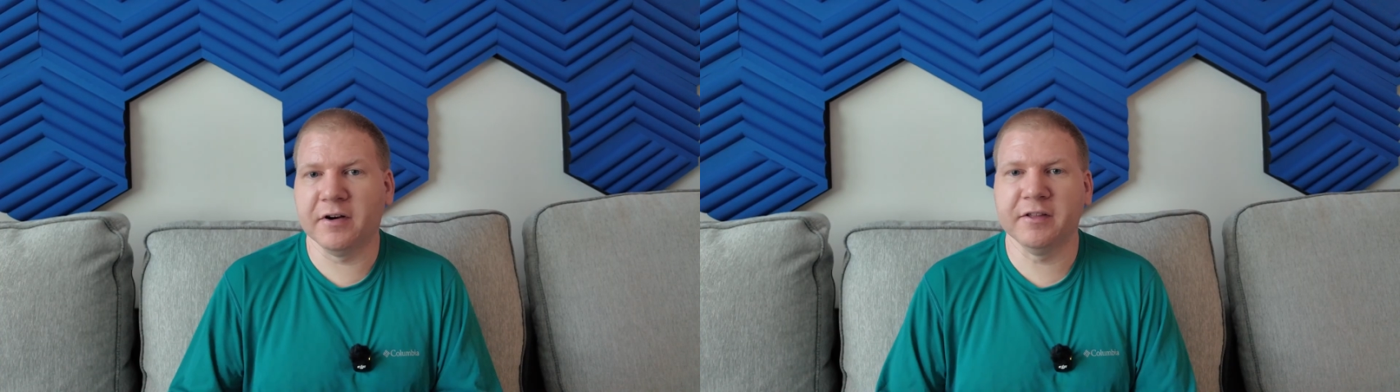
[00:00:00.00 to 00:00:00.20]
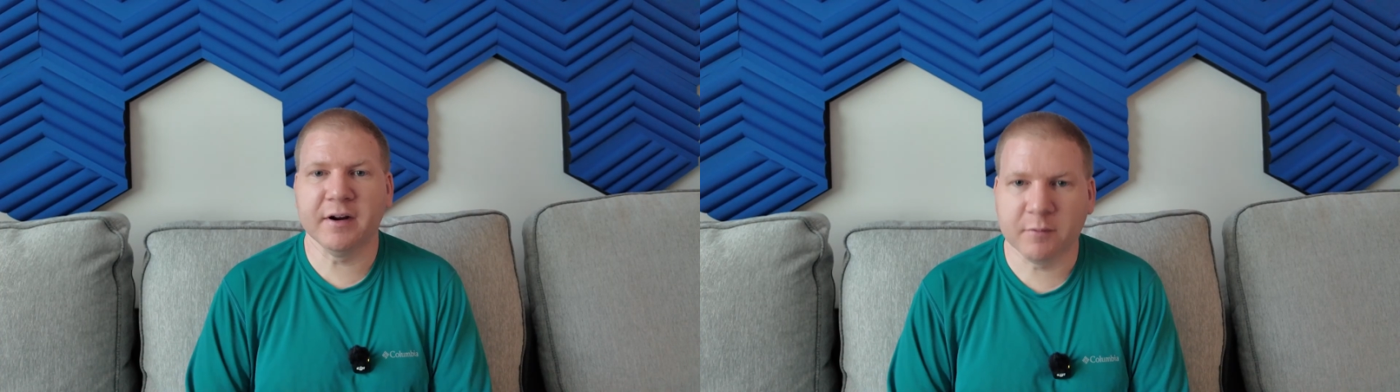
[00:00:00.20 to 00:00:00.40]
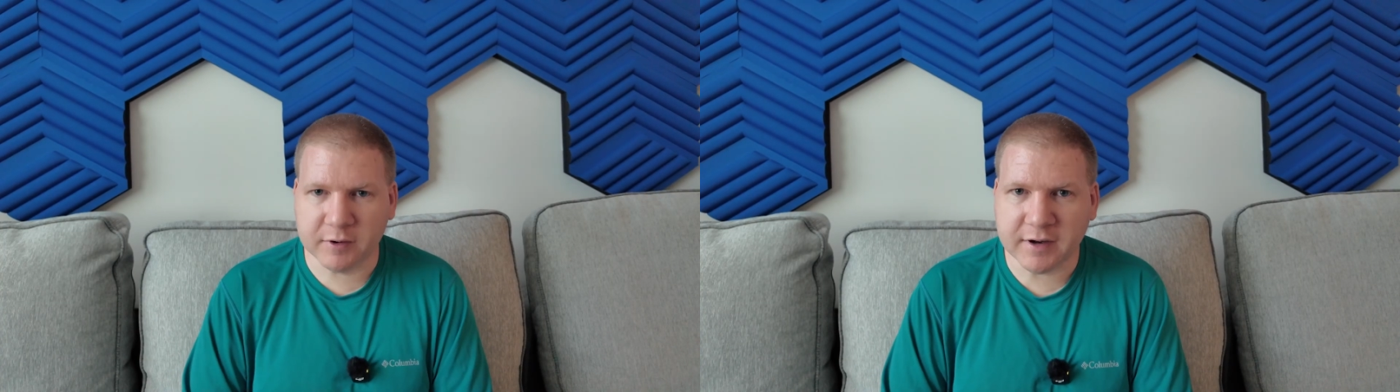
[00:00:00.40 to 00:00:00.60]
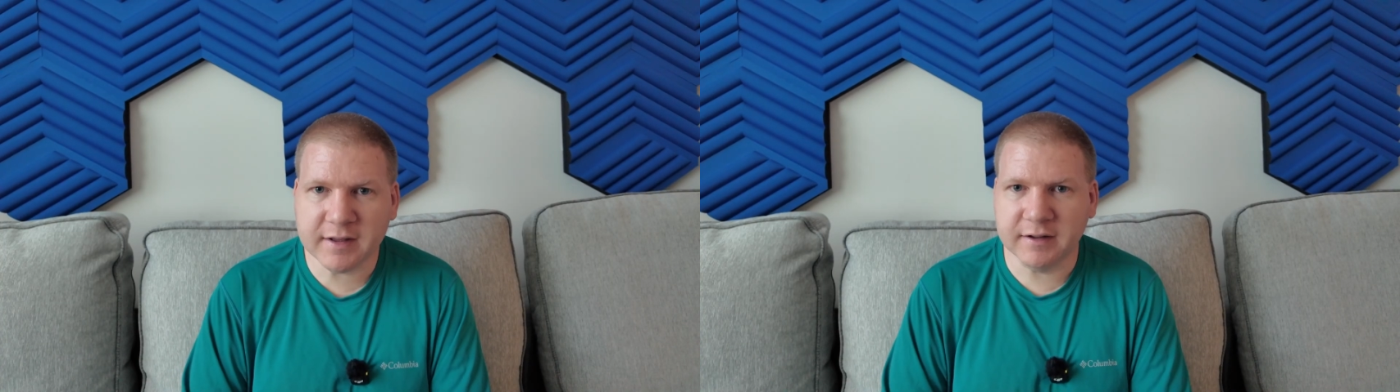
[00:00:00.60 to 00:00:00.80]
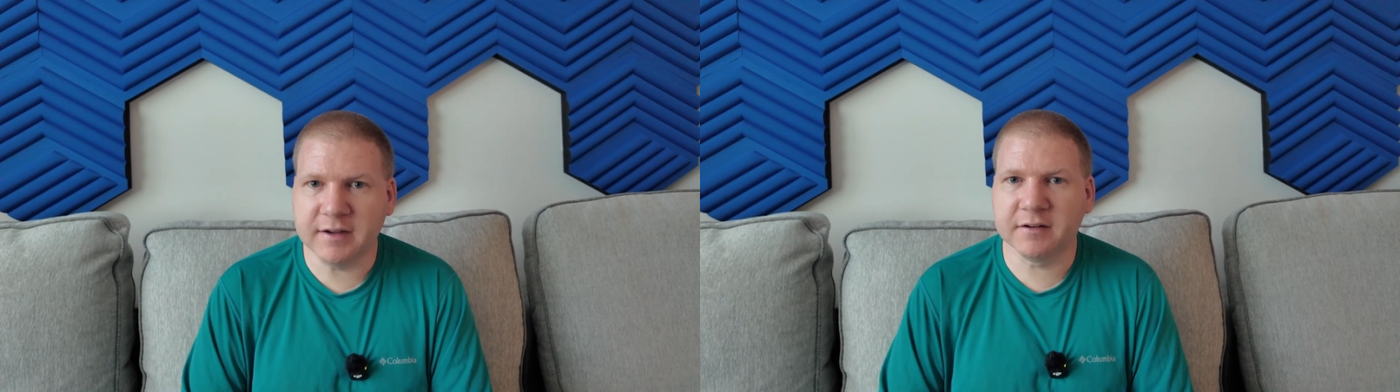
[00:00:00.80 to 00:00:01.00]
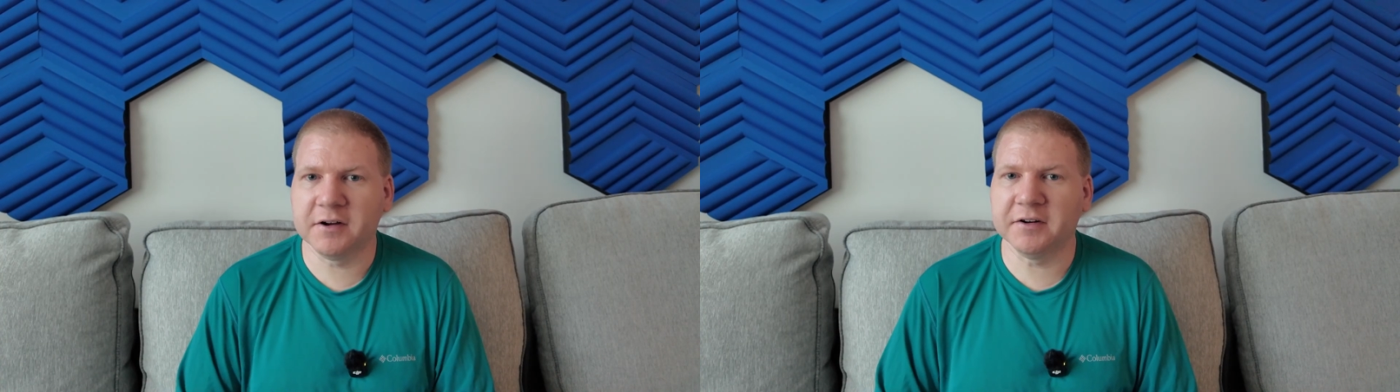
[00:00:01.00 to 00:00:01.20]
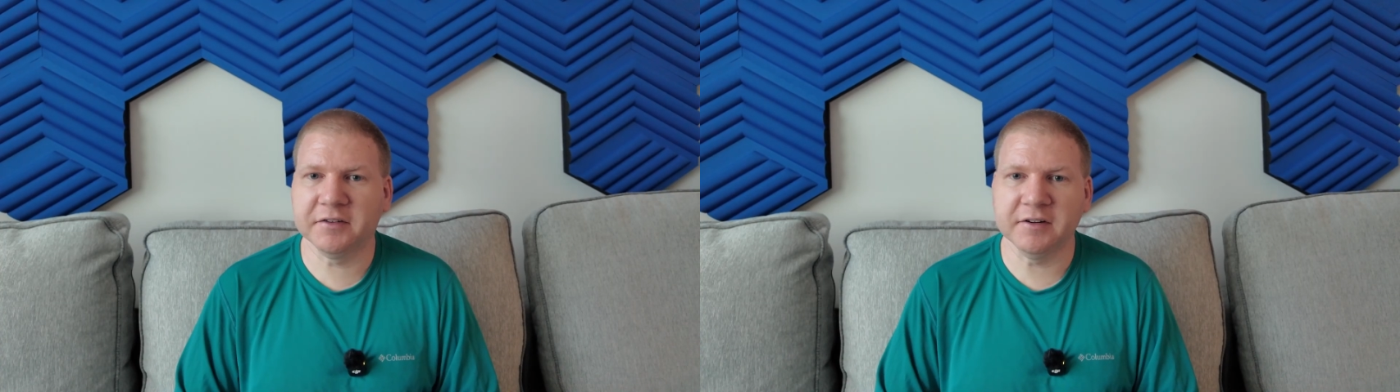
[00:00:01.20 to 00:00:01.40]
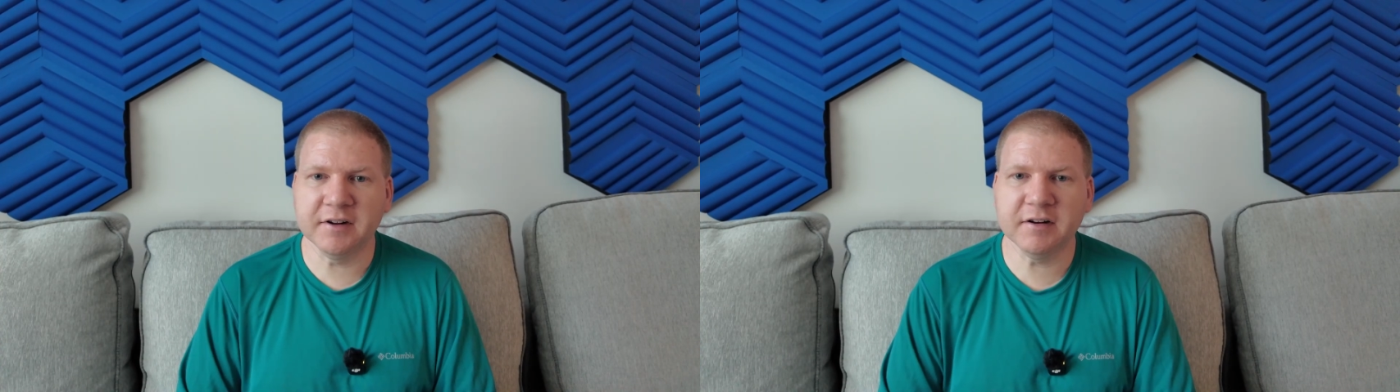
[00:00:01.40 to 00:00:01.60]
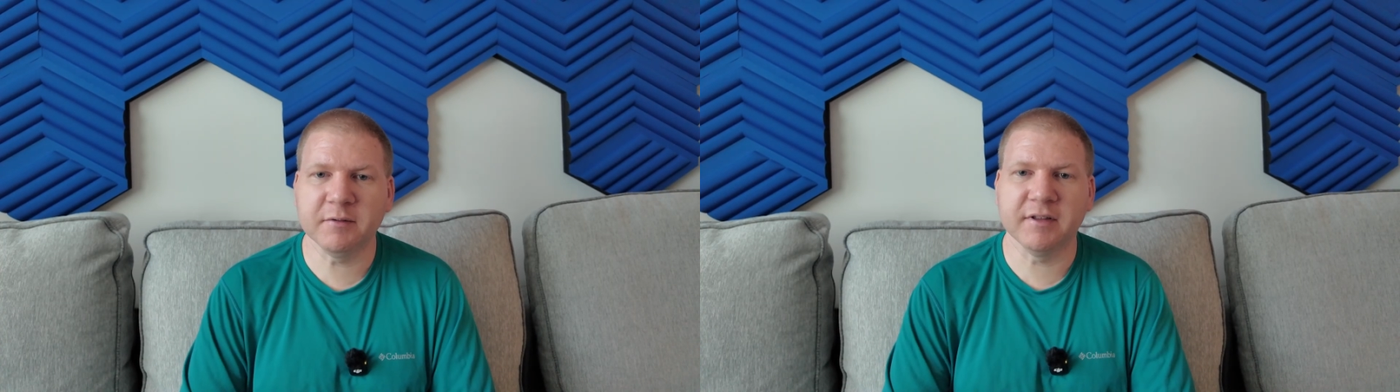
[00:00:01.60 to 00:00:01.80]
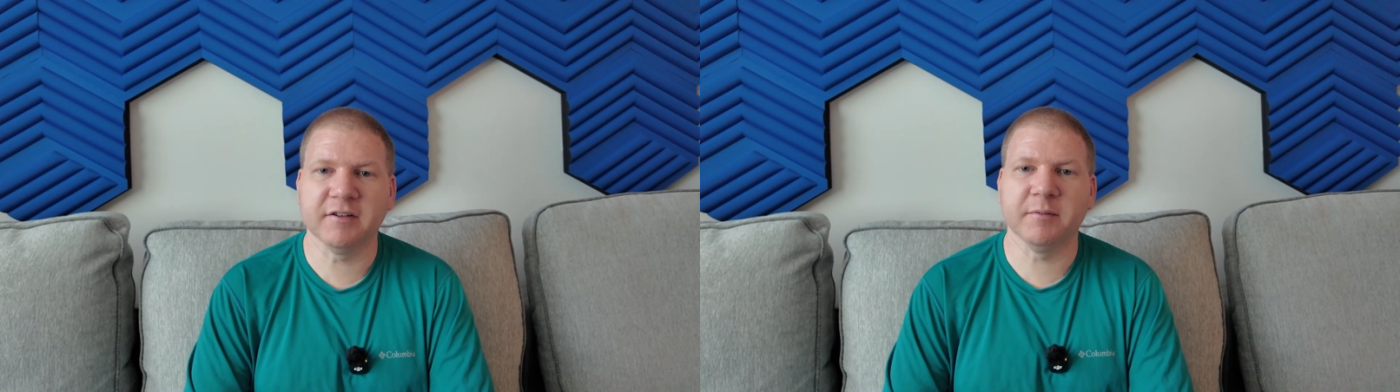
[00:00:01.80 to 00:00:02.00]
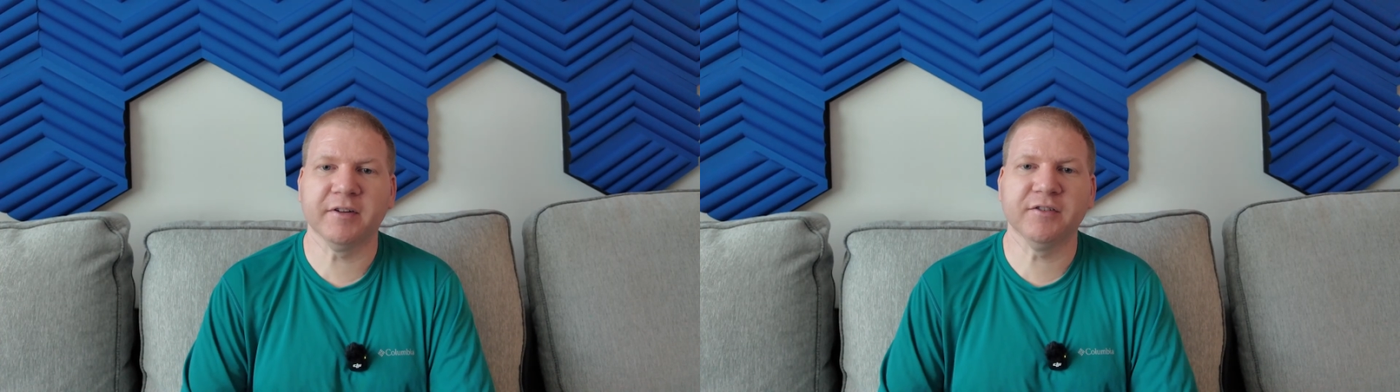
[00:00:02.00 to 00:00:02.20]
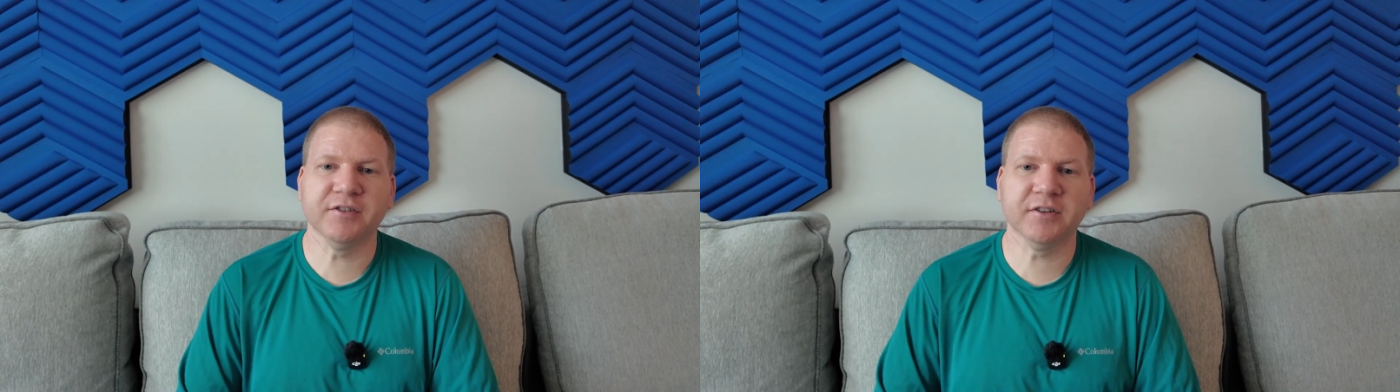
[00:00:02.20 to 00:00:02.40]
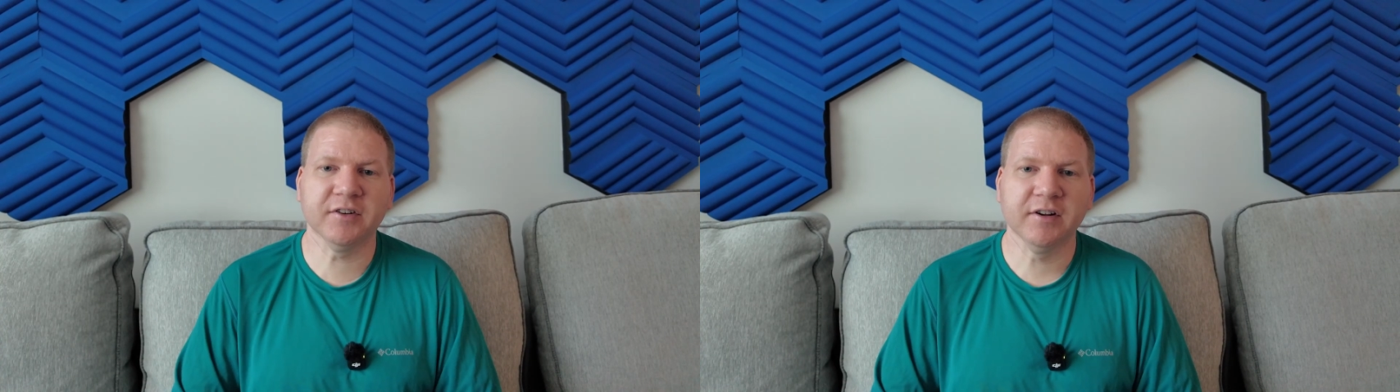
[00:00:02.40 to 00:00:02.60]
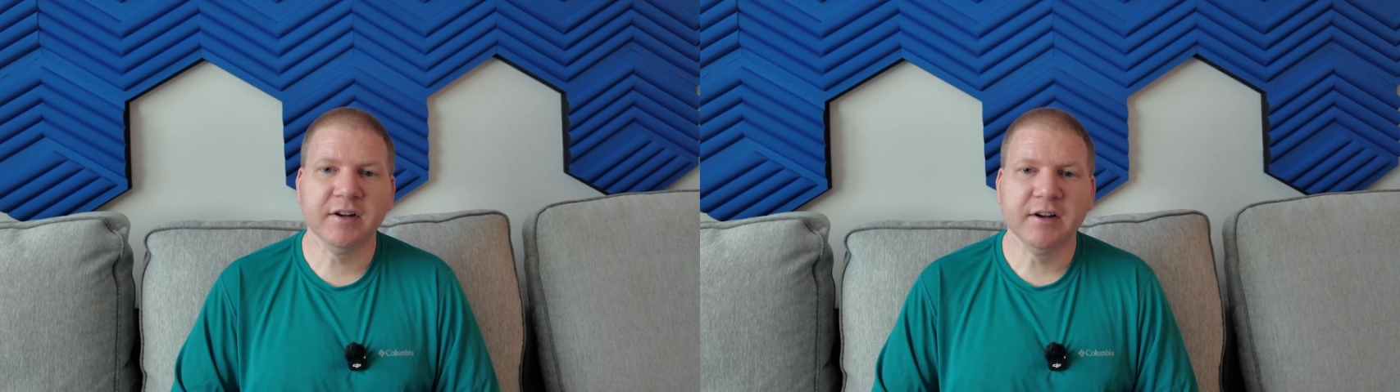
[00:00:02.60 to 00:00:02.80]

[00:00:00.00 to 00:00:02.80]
on the network daily and constantly dealing with these messages.